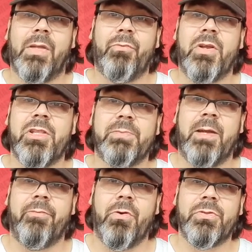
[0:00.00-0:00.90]
French is
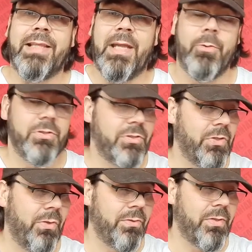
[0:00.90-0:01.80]
my first language,
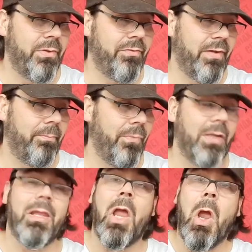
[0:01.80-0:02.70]
so sorry if I'm
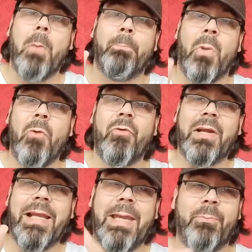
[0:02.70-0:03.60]
not
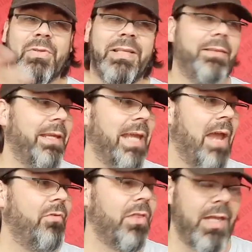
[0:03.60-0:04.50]
perfectly presenting
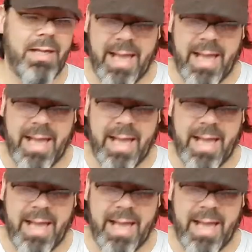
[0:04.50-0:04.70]
everything.